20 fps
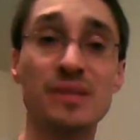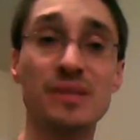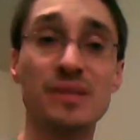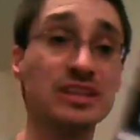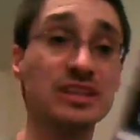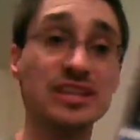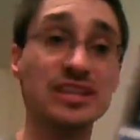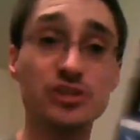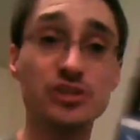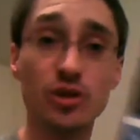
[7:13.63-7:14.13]

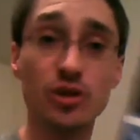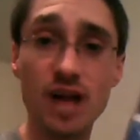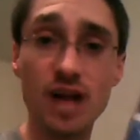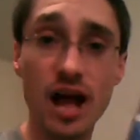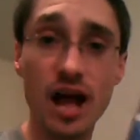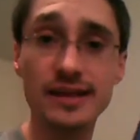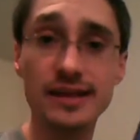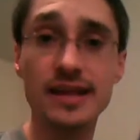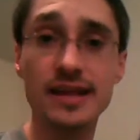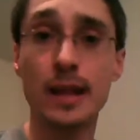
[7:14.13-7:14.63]
but these are
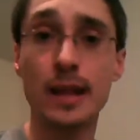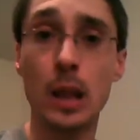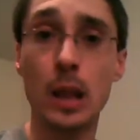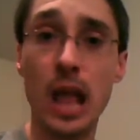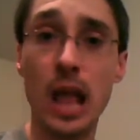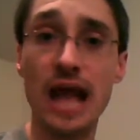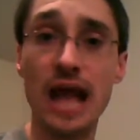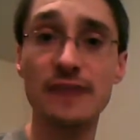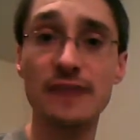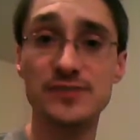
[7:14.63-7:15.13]
not
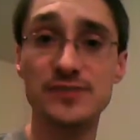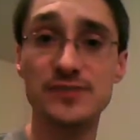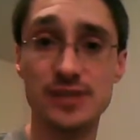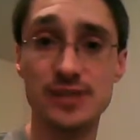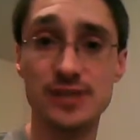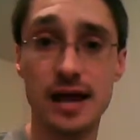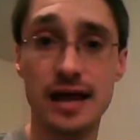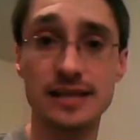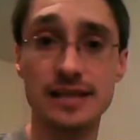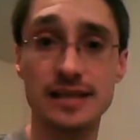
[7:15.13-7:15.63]

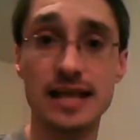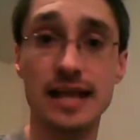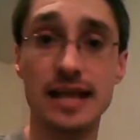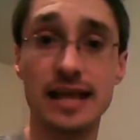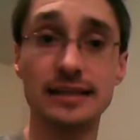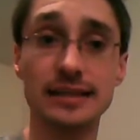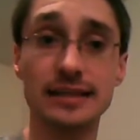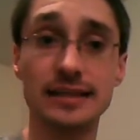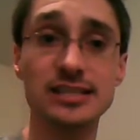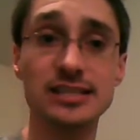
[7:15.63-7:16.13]
life-size,
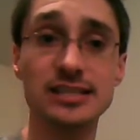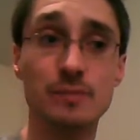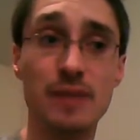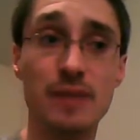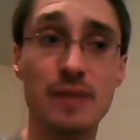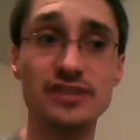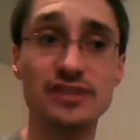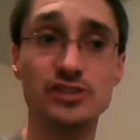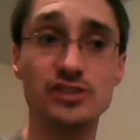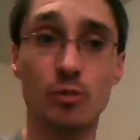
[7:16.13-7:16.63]
at least
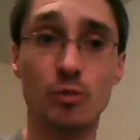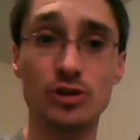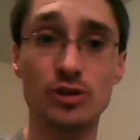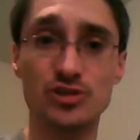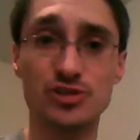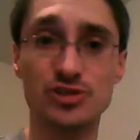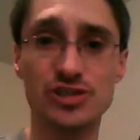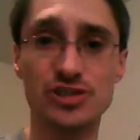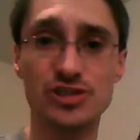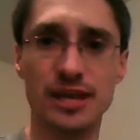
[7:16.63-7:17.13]
based on what
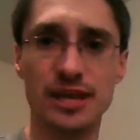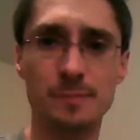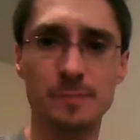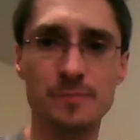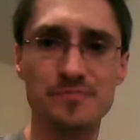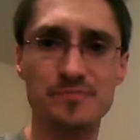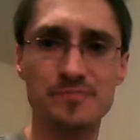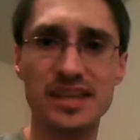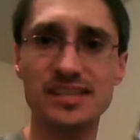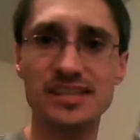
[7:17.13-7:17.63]
you're seeing.
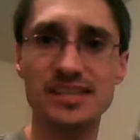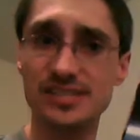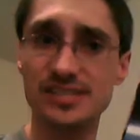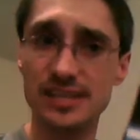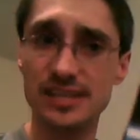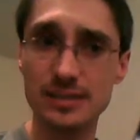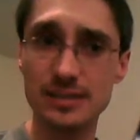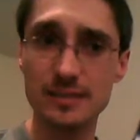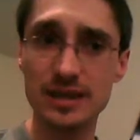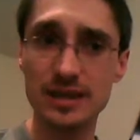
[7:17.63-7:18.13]

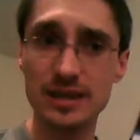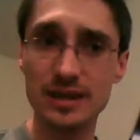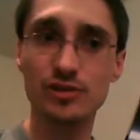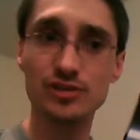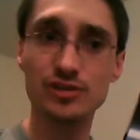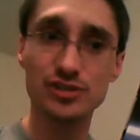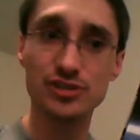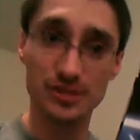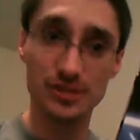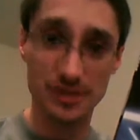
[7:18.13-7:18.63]

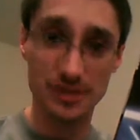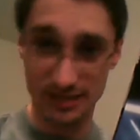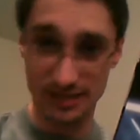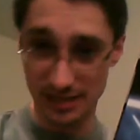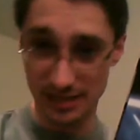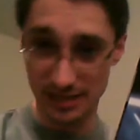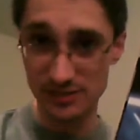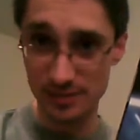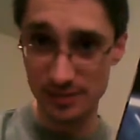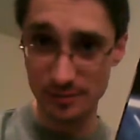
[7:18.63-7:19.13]
Centimeters, it
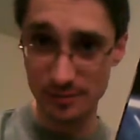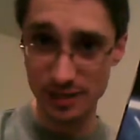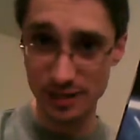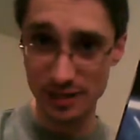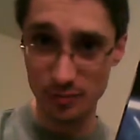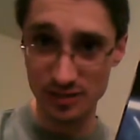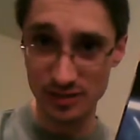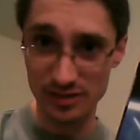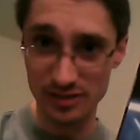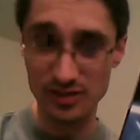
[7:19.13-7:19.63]
gives the
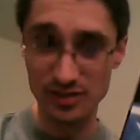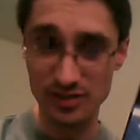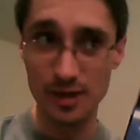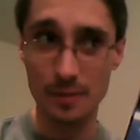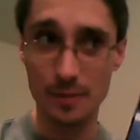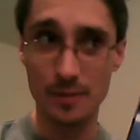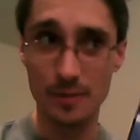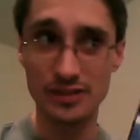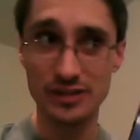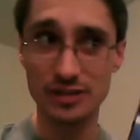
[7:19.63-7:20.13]
measurements,
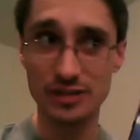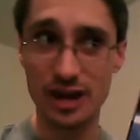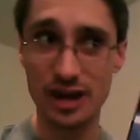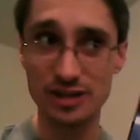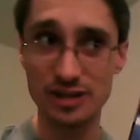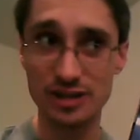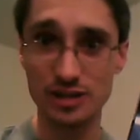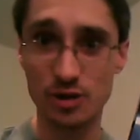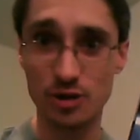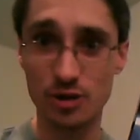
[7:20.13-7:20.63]
but then you
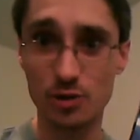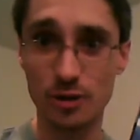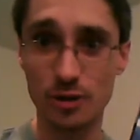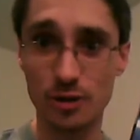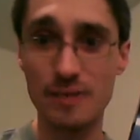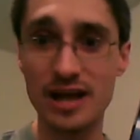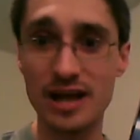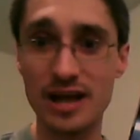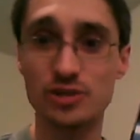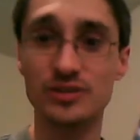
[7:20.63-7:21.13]
actually go through
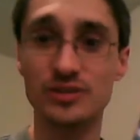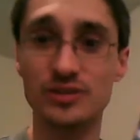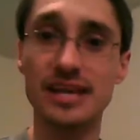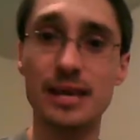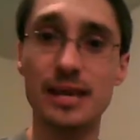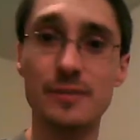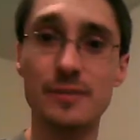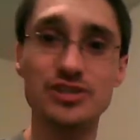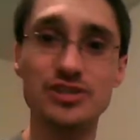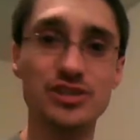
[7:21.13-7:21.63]
and measure the
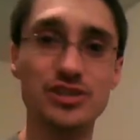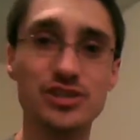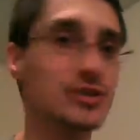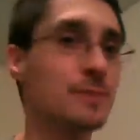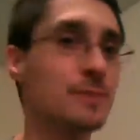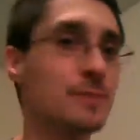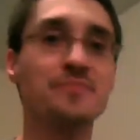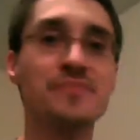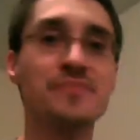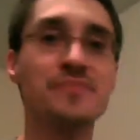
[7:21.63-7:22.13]
images.
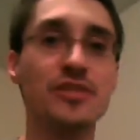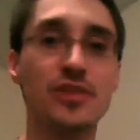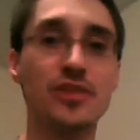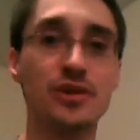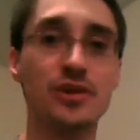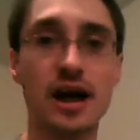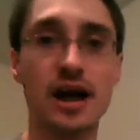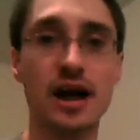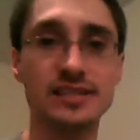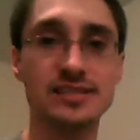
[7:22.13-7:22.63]

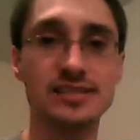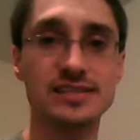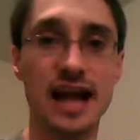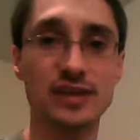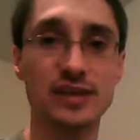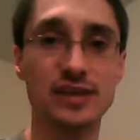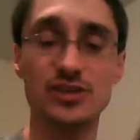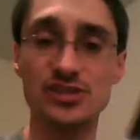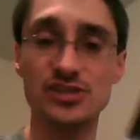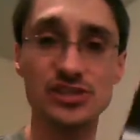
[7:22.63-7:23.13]
They're not
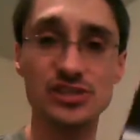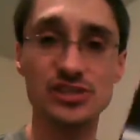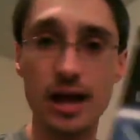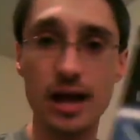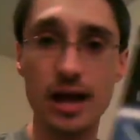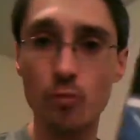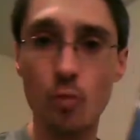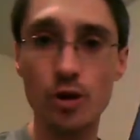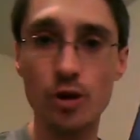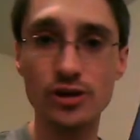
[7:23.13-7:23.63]
exact. So this is
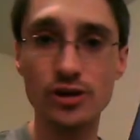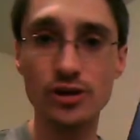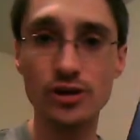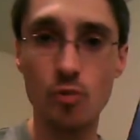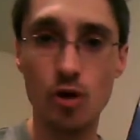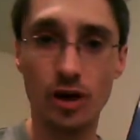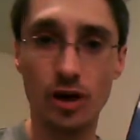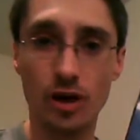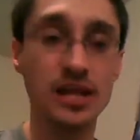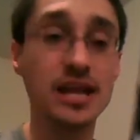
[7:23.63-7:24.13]
not
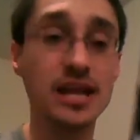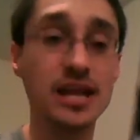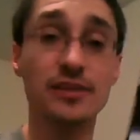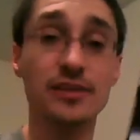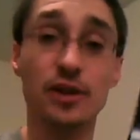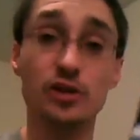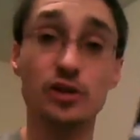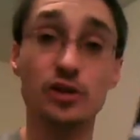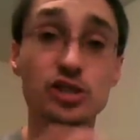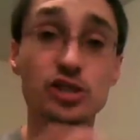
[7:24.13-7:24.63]
1-to-1.
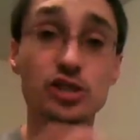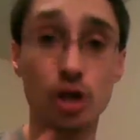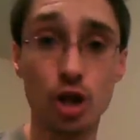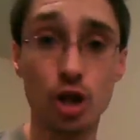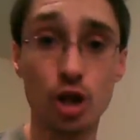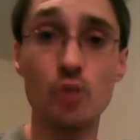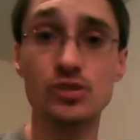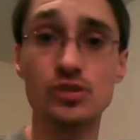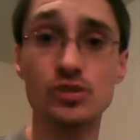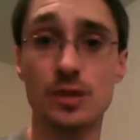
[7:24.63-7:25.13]
They're just
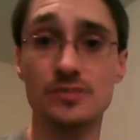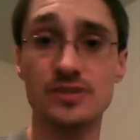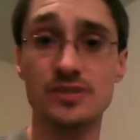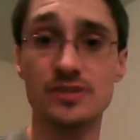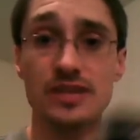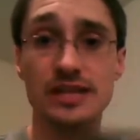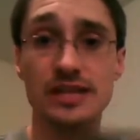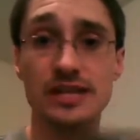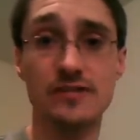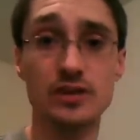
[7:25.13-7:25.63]
close-ups
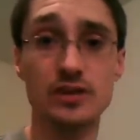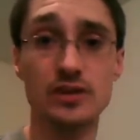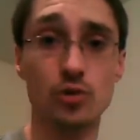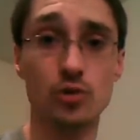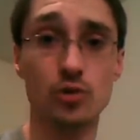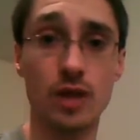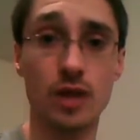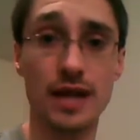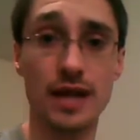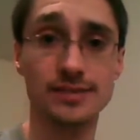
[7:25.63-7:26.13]
of the
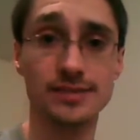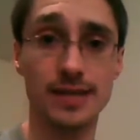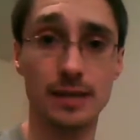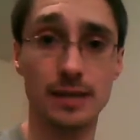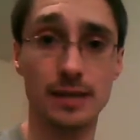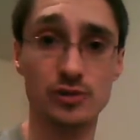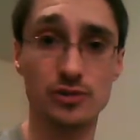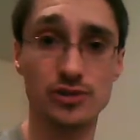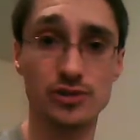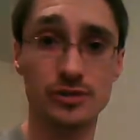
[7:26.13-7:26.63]
individual
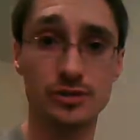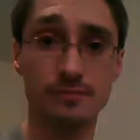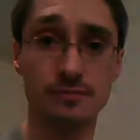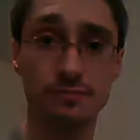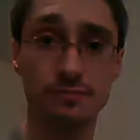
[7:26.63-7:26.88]
lightsabers.